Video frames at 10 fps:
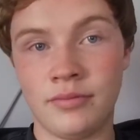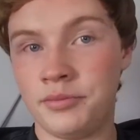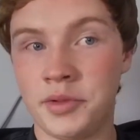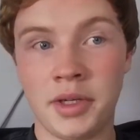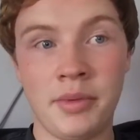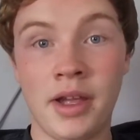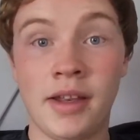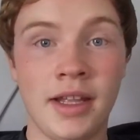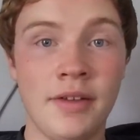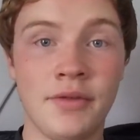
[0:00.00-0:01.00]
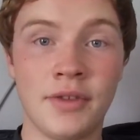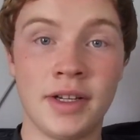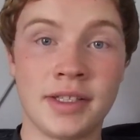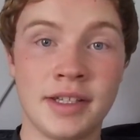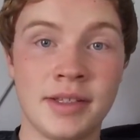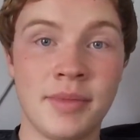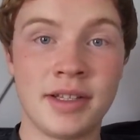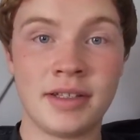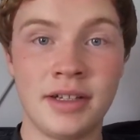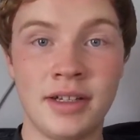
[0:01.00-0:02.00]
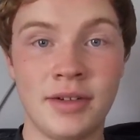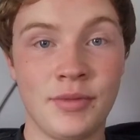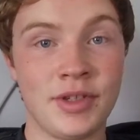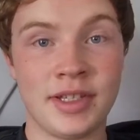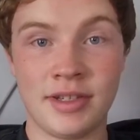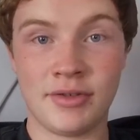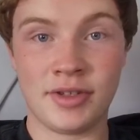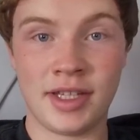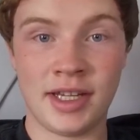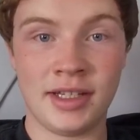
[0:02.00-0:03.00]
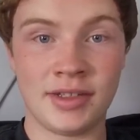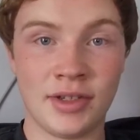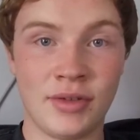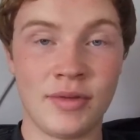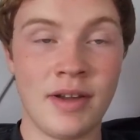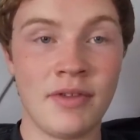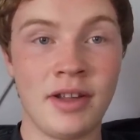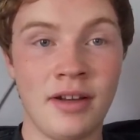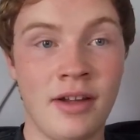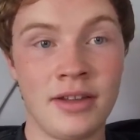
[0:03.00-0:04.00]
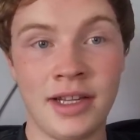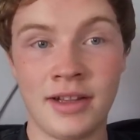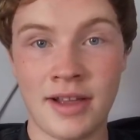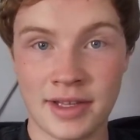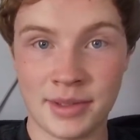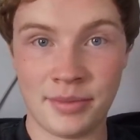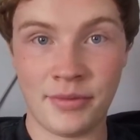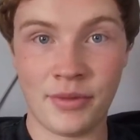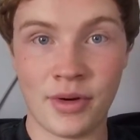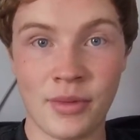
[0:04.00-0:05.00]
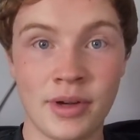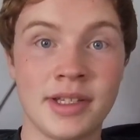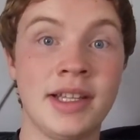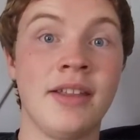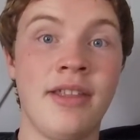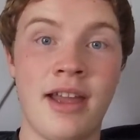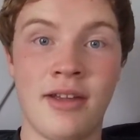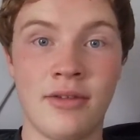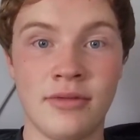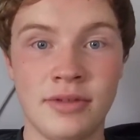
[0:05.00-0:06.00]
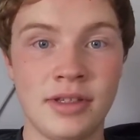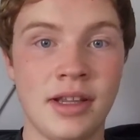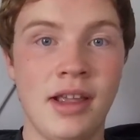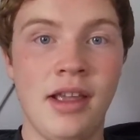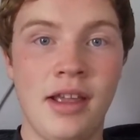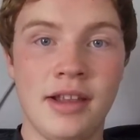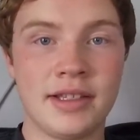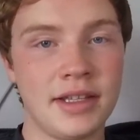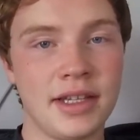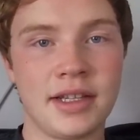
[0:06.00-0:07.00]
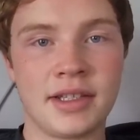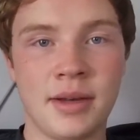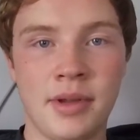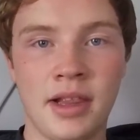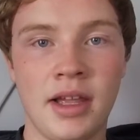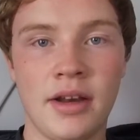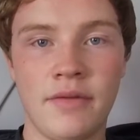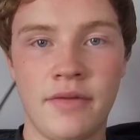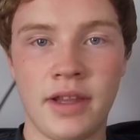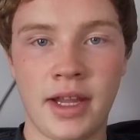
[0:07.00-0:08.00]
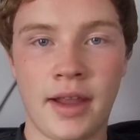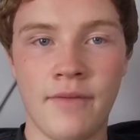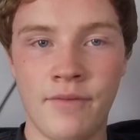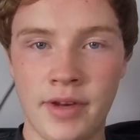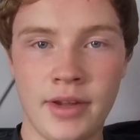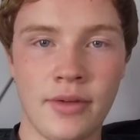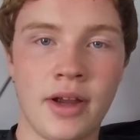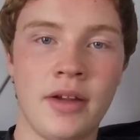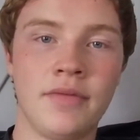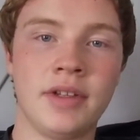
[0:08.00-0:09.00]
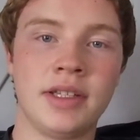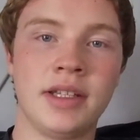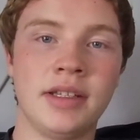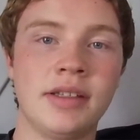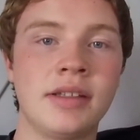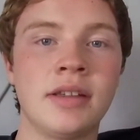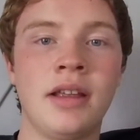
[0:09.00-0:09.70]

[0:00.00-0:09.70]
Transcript: going to be online for the rest of the semester, which is interesting. So never done online classes before. We're going to see how that goes. Sounds like it's going to be a lot of like video conferences.